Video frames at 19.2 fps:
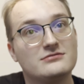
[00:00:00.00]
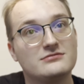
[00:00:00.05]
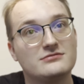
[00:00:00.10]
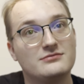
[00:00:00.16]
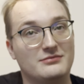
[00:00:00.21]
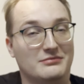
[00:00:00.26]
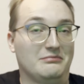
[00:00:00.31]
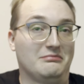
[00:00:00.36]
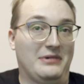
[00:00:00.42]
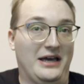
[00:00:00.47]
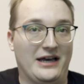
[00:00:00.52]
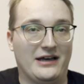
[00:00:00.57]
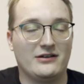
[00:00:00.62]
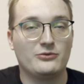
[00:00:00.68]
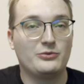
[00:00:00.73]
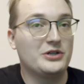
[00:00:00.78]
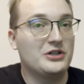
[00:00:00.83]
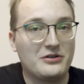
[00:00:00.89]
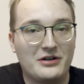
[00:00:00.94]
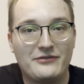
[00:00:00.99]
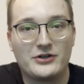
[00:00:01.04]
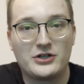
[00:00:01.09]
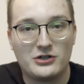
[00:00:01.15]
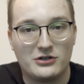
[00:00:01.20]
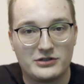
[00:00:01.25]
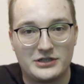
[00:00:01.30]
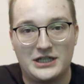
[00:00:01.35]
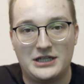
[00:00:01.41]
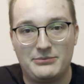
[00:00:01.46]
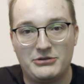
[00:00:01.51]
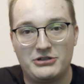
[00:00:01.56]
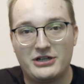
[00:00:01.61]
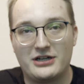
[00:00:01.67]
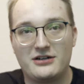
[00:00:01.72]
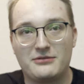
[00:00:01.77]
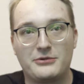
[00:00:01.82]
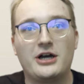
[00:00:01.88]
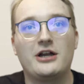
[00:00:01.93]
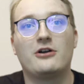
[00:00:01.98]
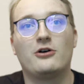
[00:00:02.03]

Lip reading: Meh. We don't have a goalkeeper yet. I'm kind of